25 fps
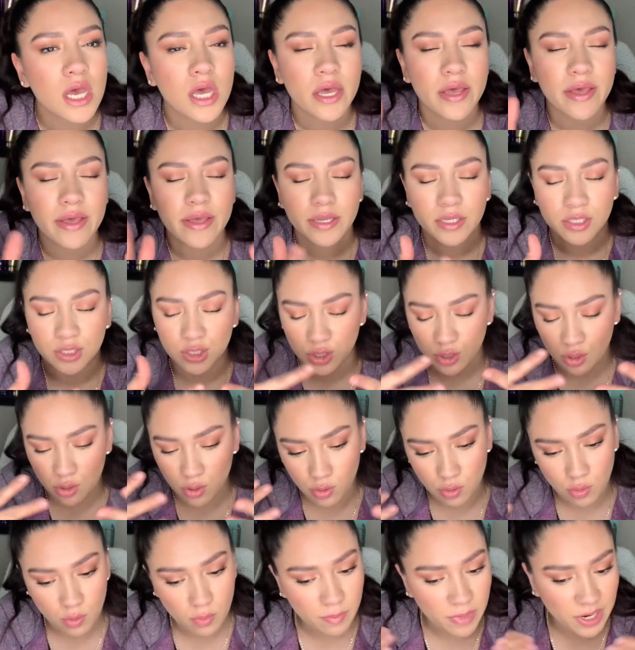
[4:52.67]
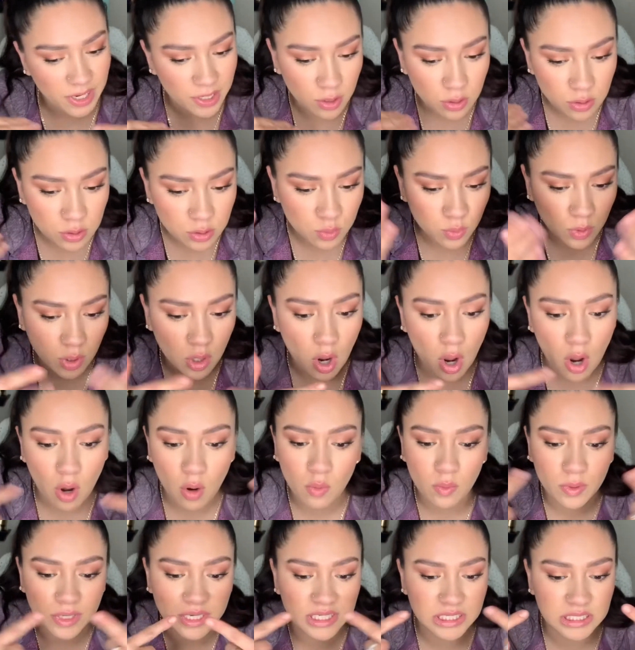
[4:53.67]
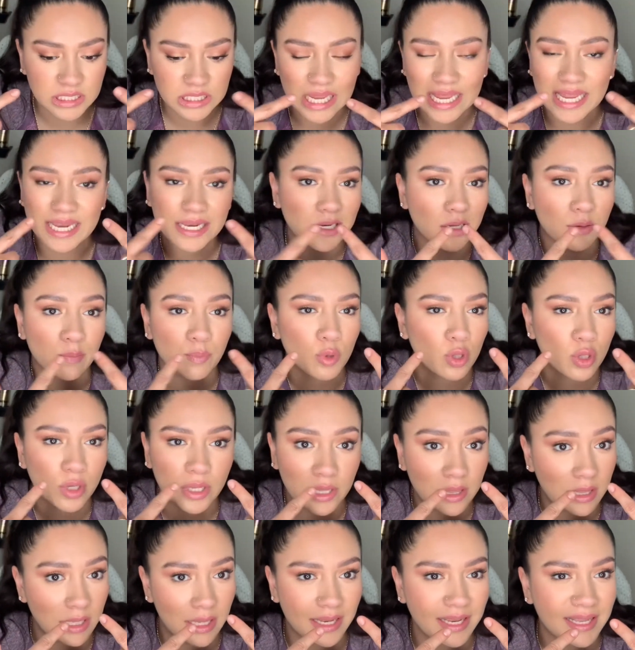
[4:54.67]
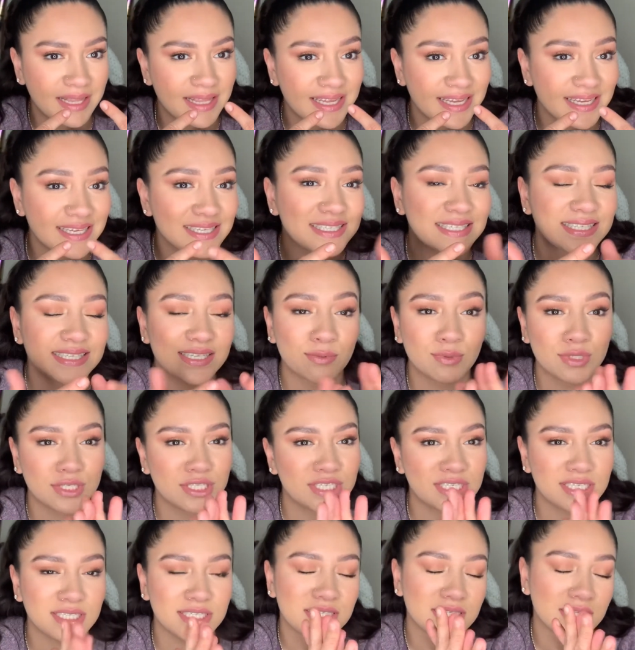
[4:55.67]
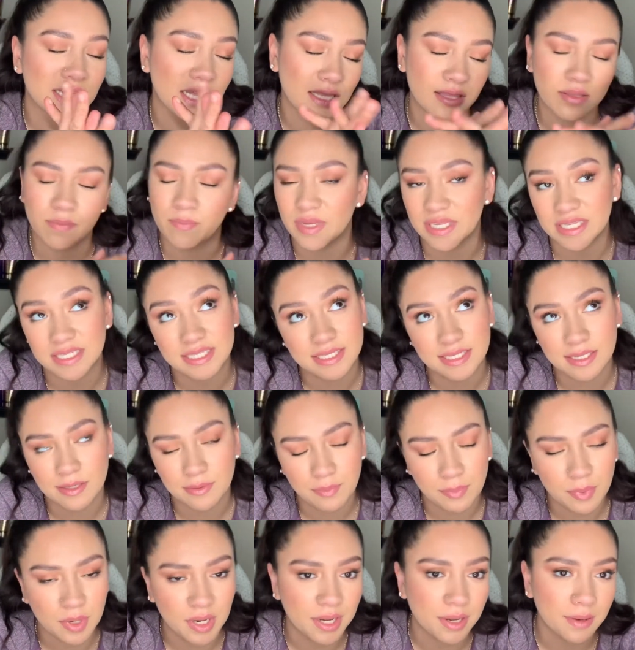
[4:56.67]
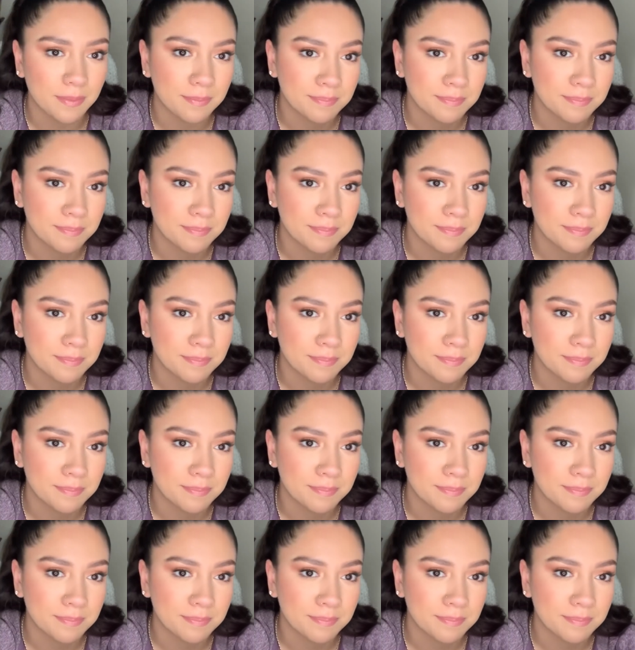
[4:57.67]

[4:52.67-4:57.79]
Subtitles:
So my nose will always end up looking like this, which is not the best, but